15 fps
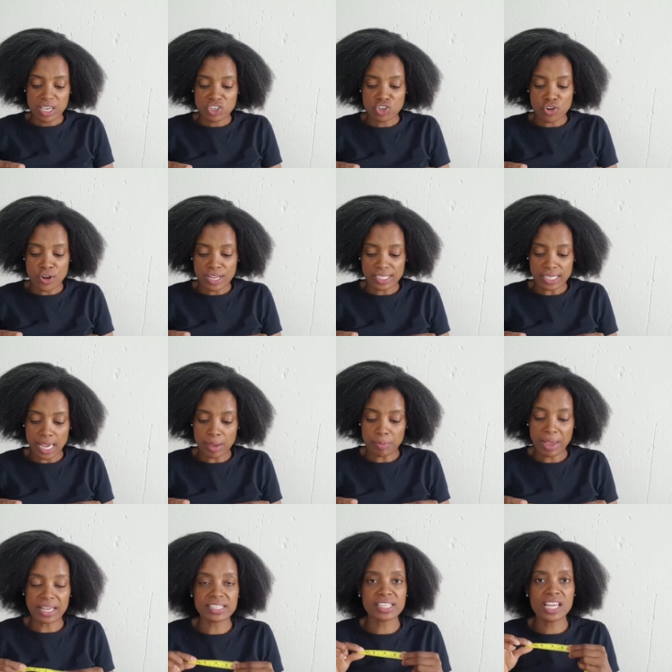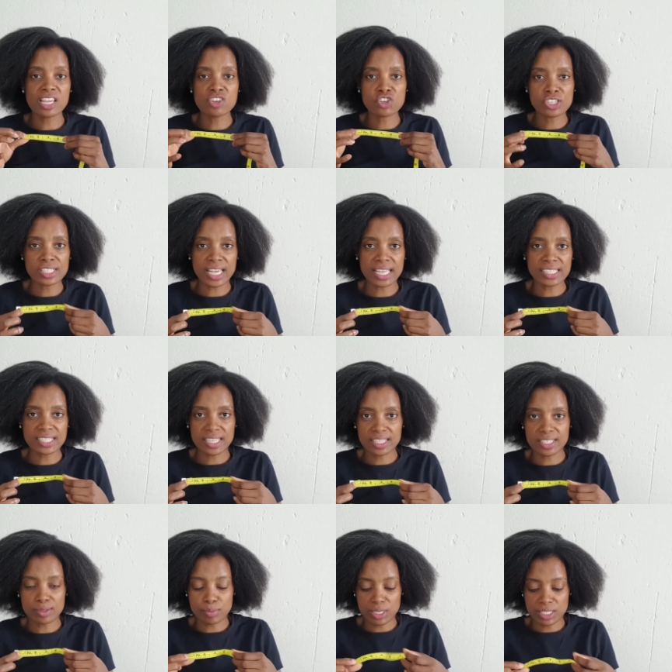Measuring tape has inches and
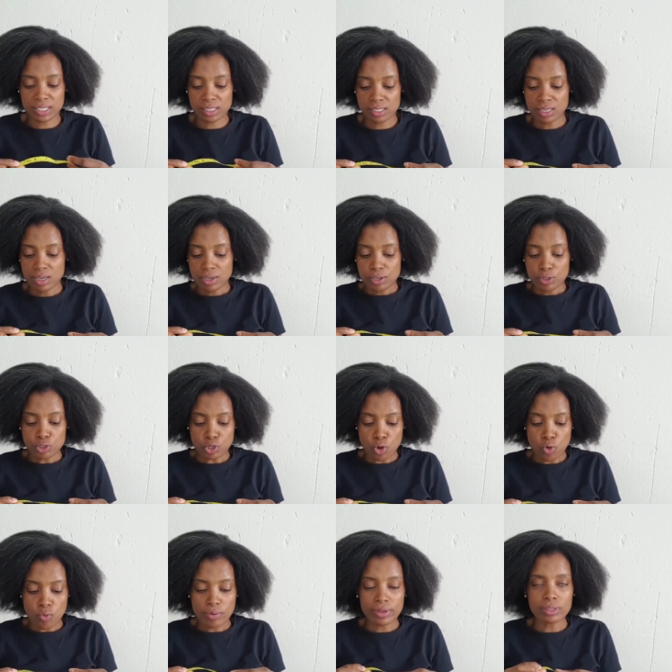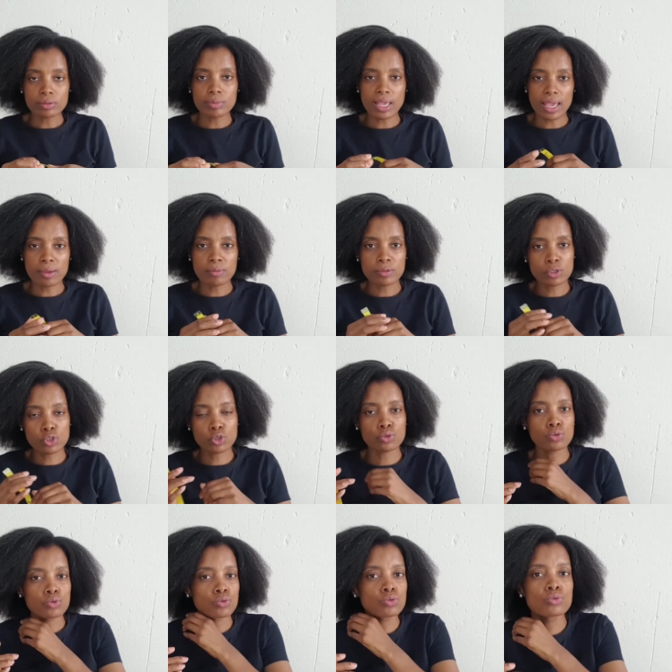centimeters, so we'll be able
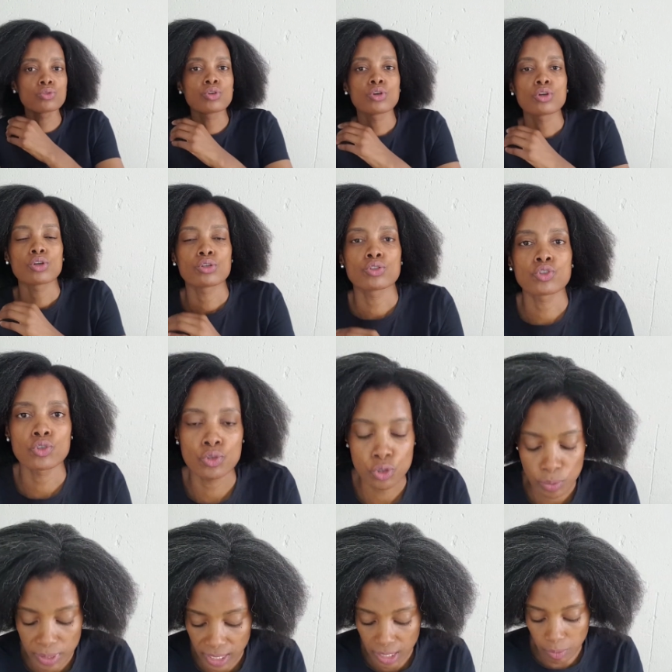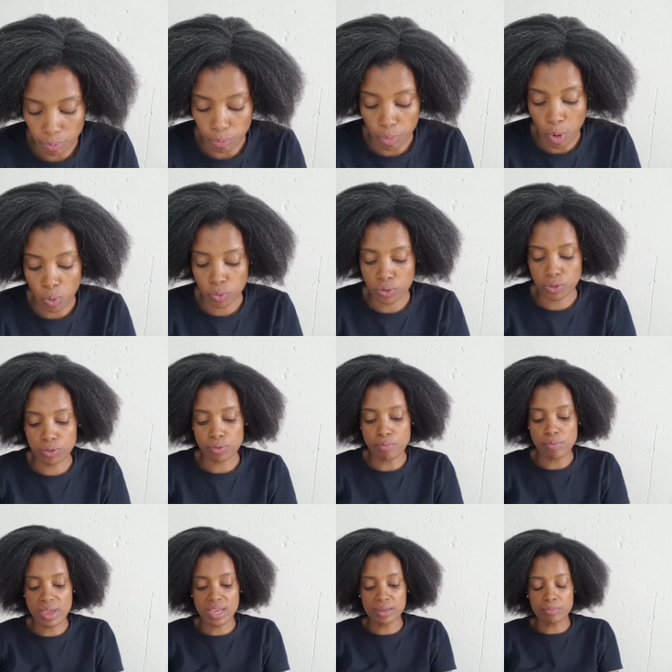to do it in both
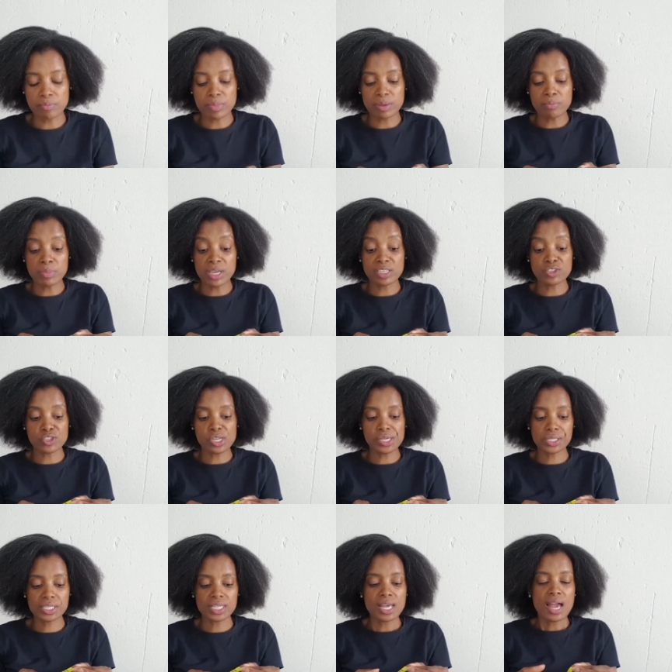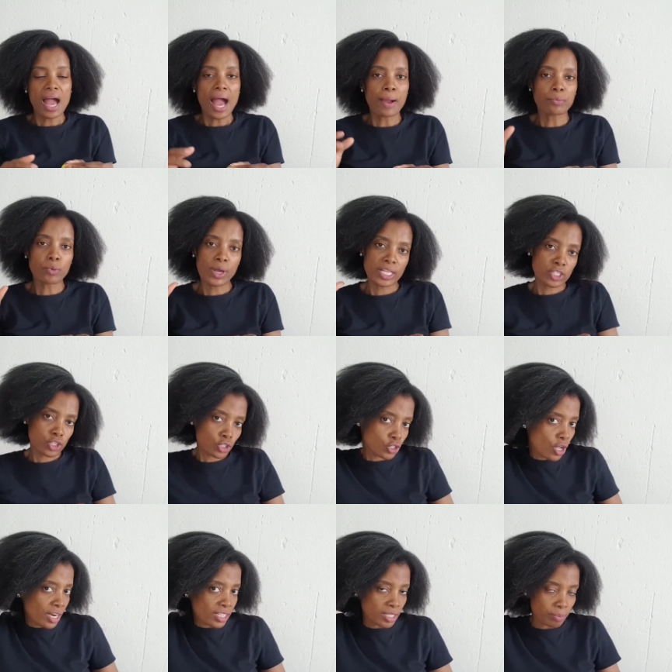metrics. I'm going to
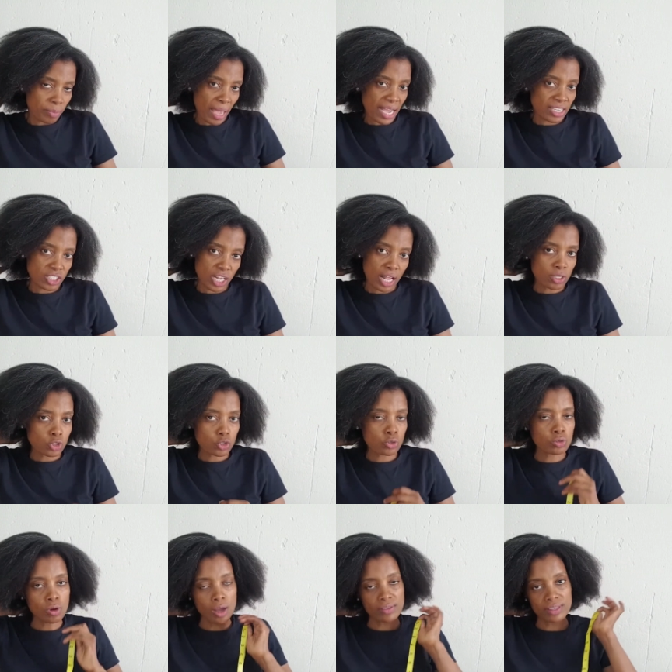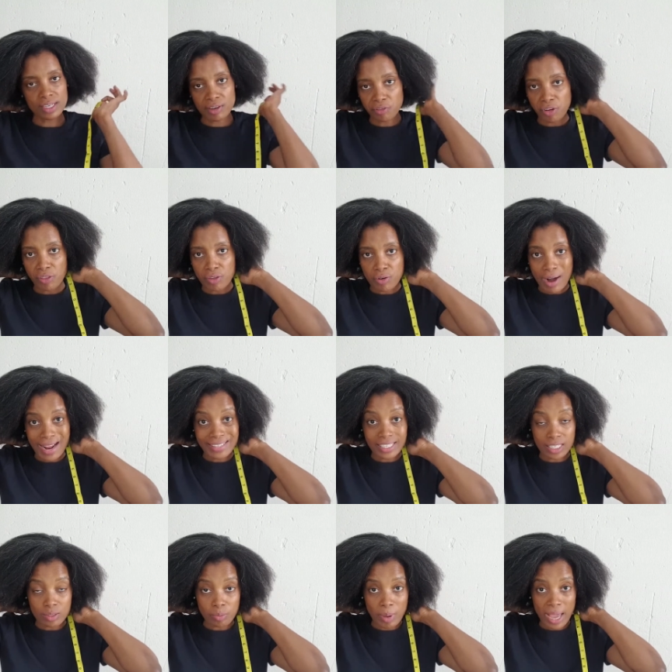start at the back, so I'll do on the left and the right
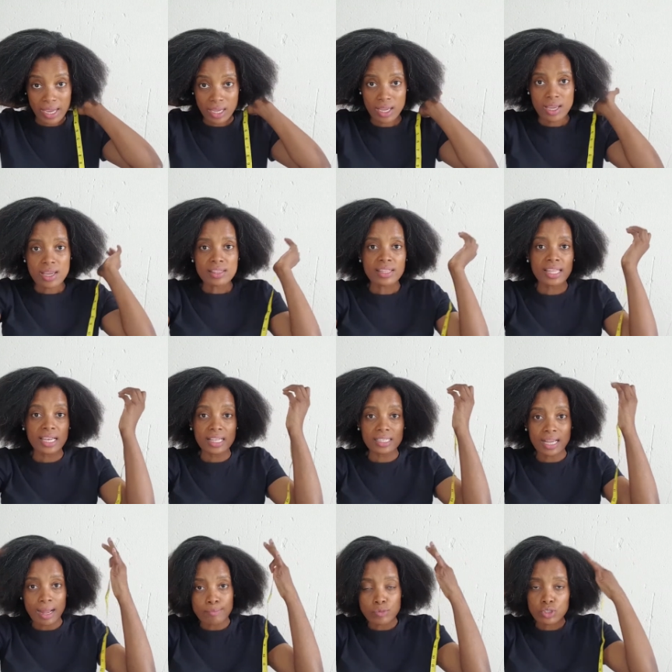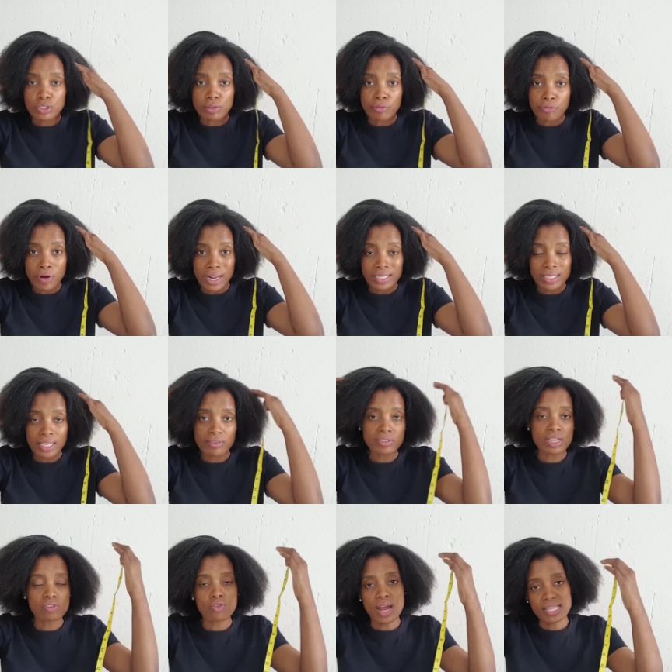at the back, then I'll come to the front, left
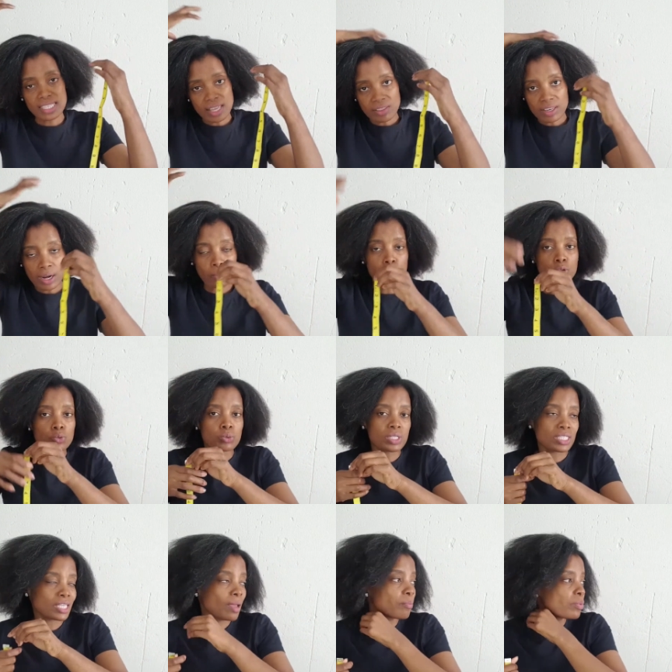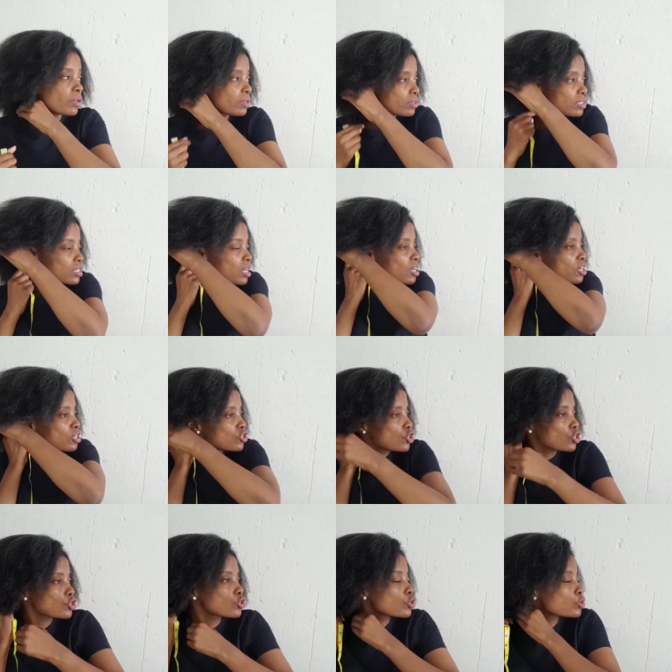and right, and then I will do the temples,
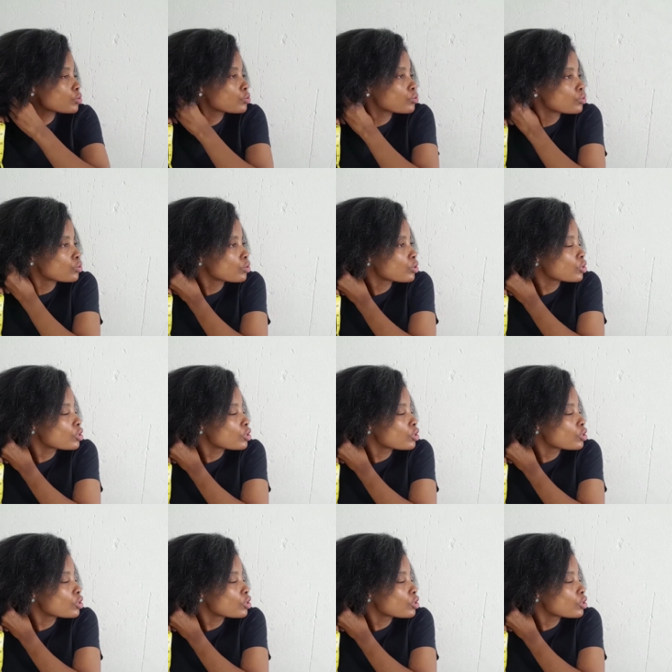just to